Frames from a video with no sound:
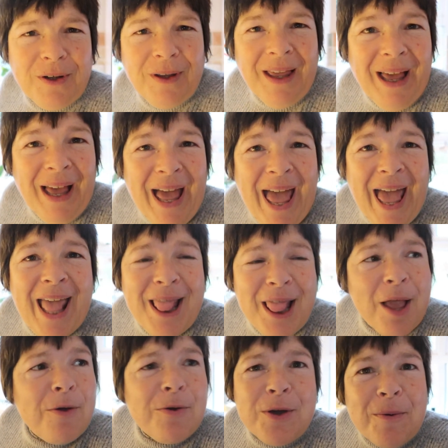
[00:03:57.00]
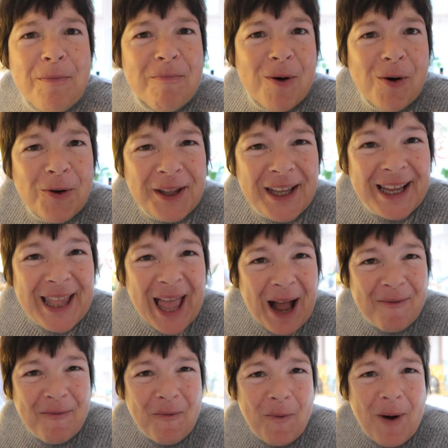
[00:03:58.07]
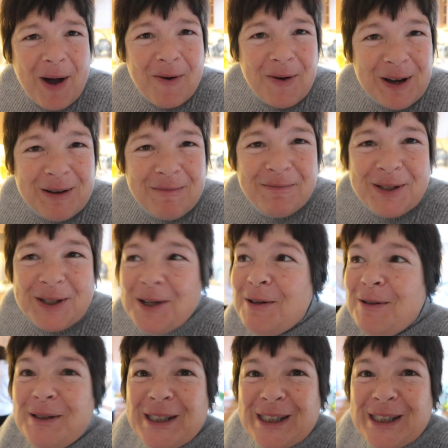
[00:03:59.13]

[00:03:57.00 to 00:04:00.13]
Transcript: Hello, good morning, and welcome to